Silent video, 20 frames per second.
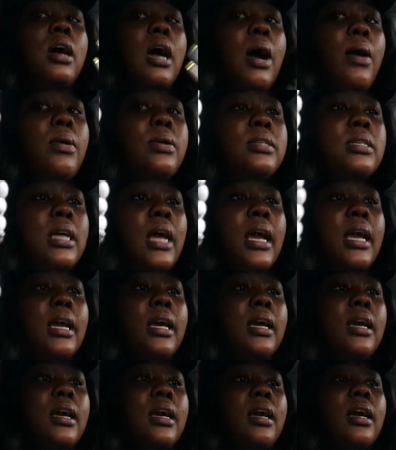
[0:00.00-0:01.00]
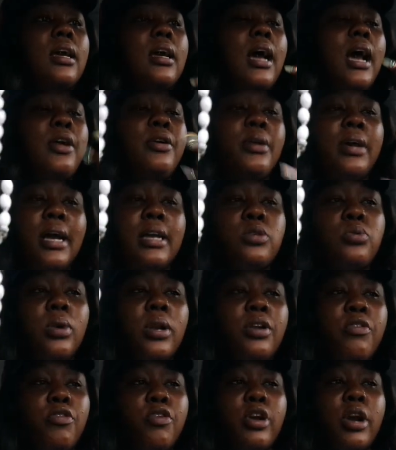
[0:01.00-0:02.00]
I was like, are you guys
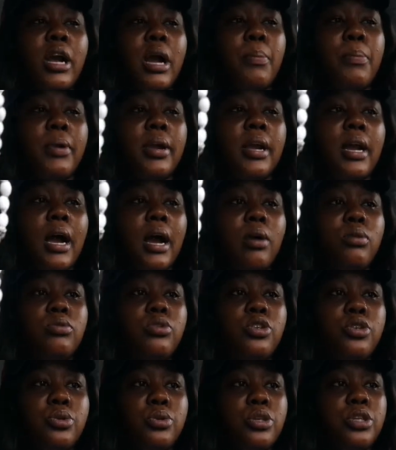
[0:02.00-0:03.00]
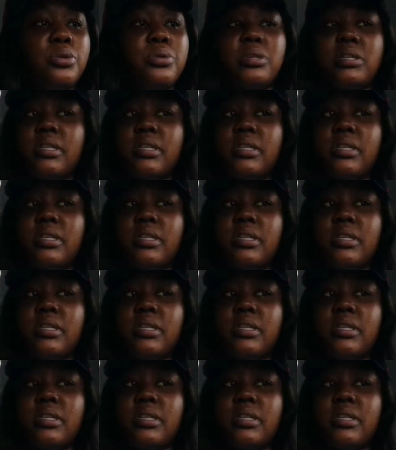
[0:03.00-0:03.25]
waiting for your cap and gown too?